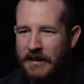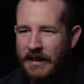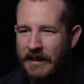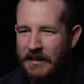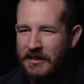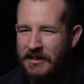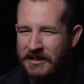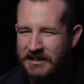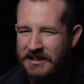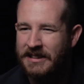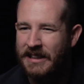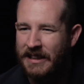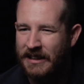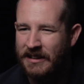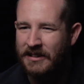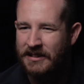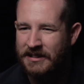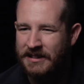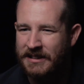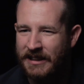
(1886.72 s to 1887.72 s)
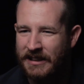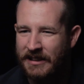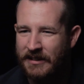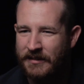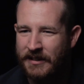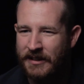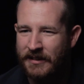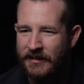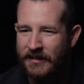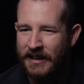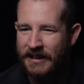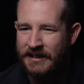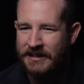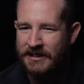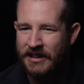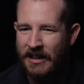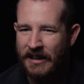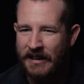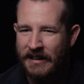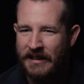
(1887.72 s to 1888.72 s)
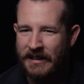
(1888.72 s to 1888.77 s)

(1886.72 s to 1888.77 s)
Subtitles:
Yeah. It looks like a VFX shot.